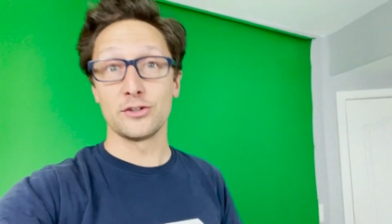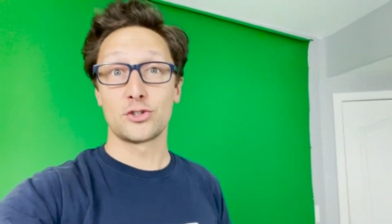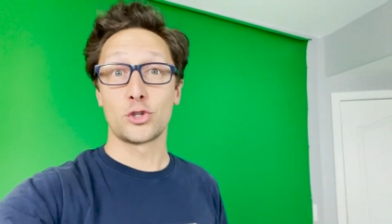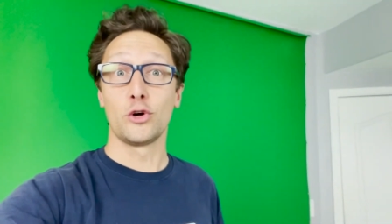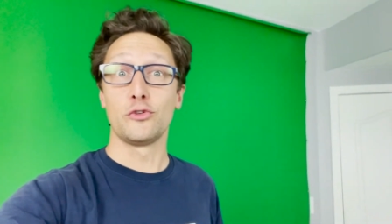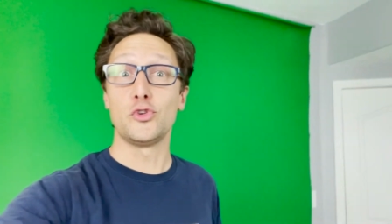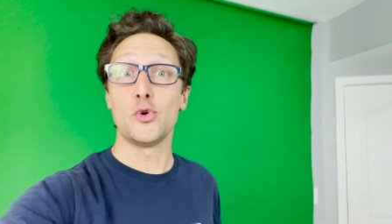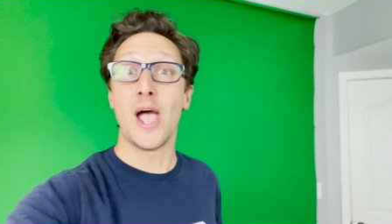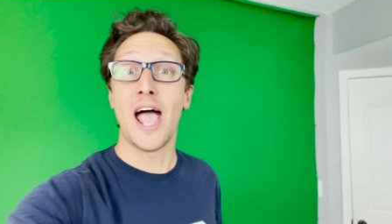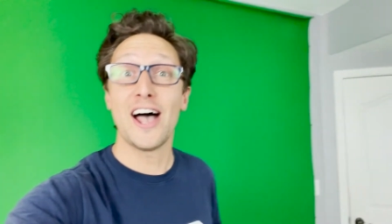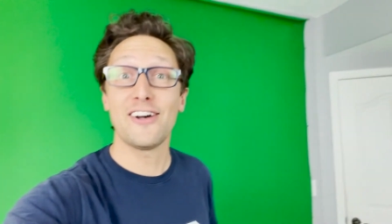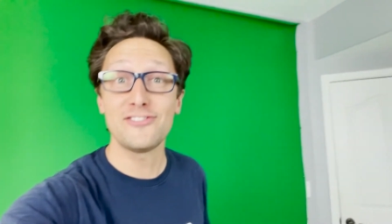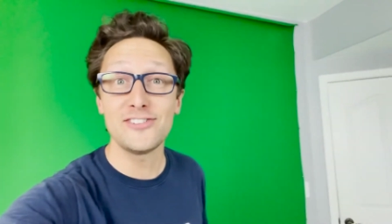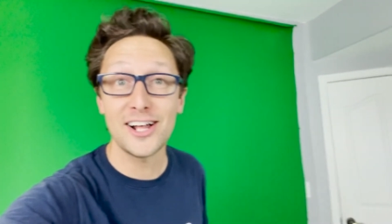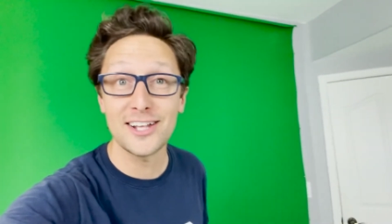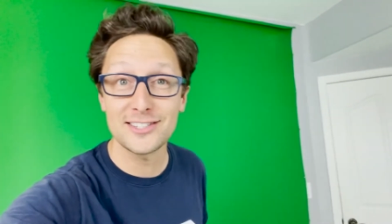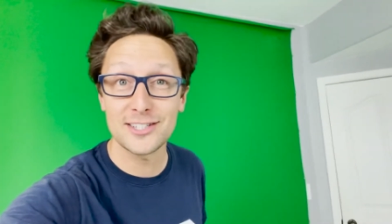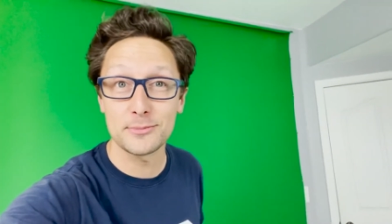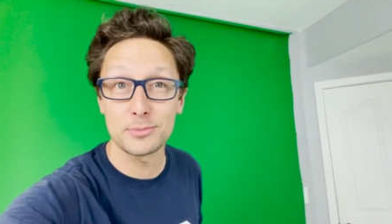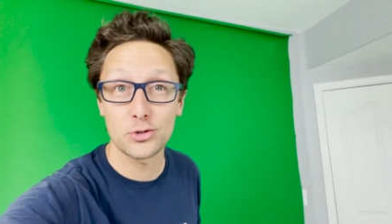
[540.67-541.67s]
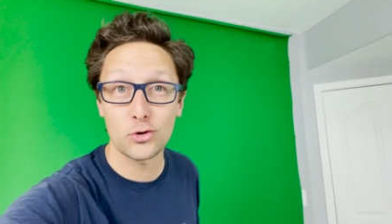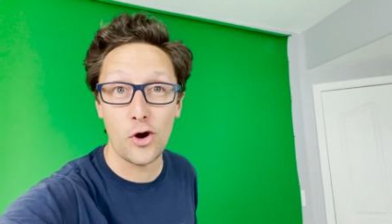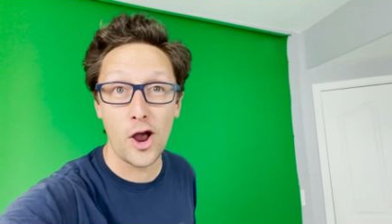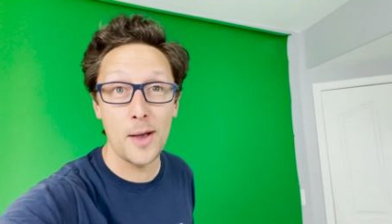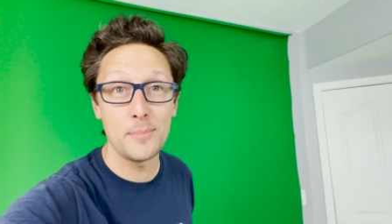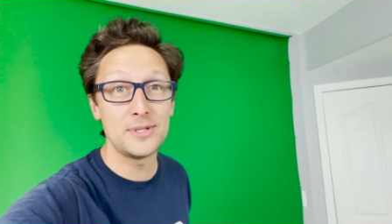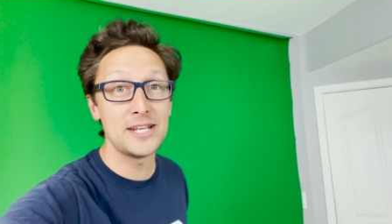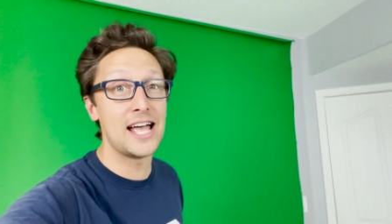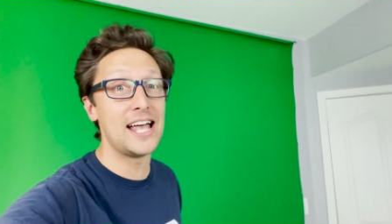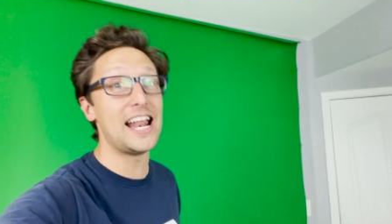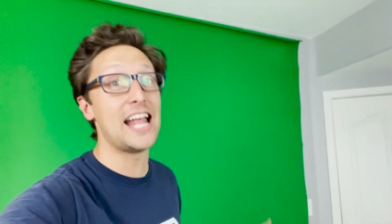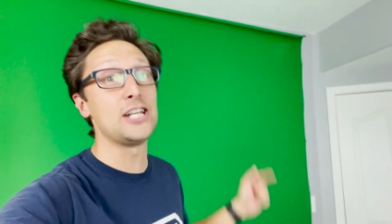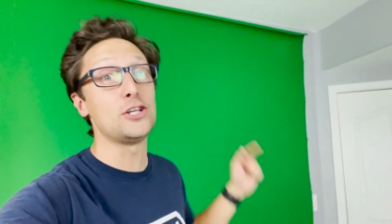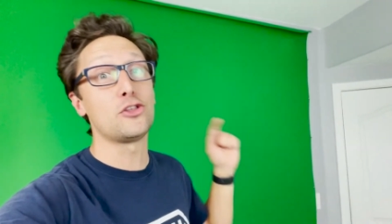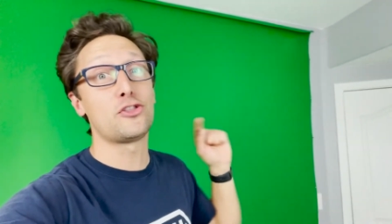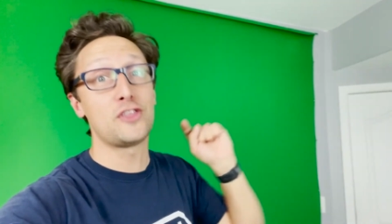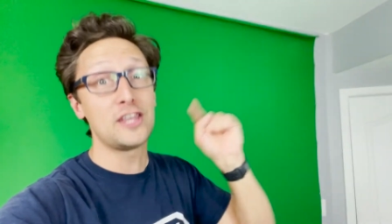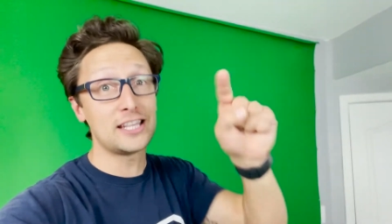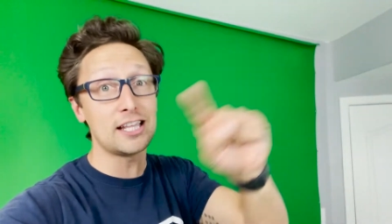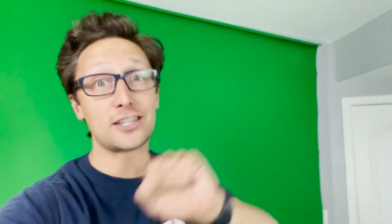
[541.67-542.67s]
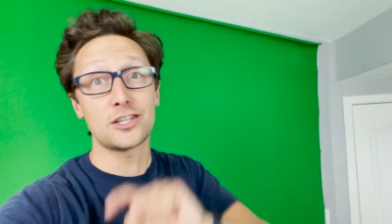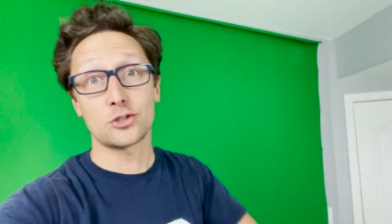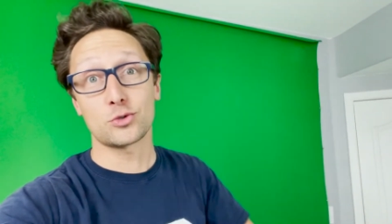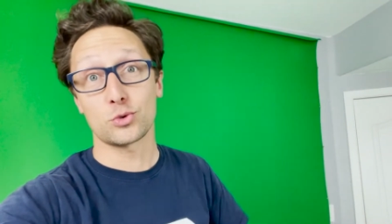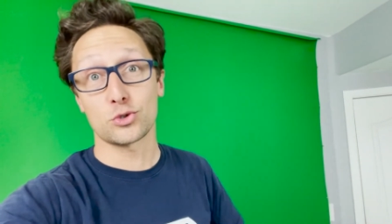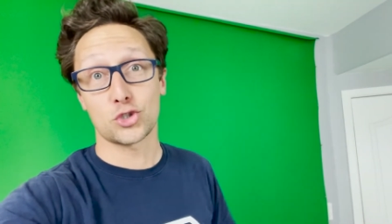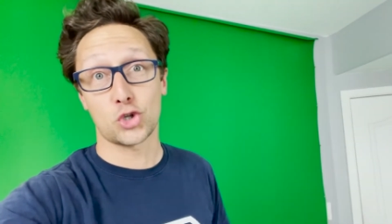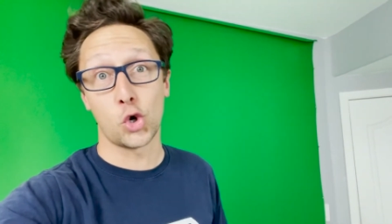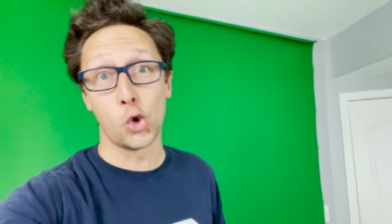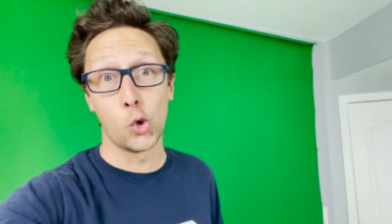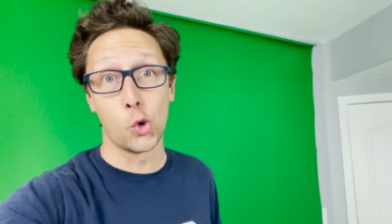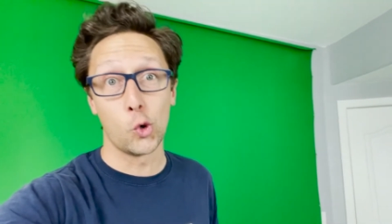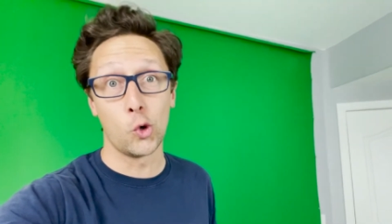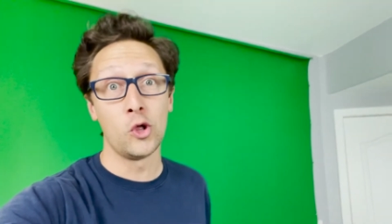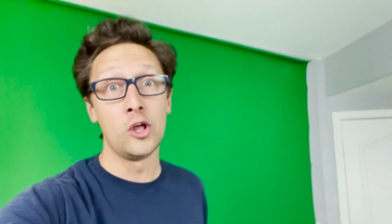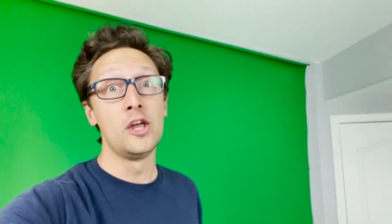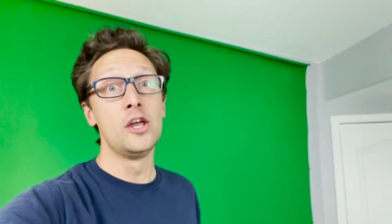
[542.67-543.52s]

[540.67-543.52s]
So if you have not subscribed yet and you think that this was cool,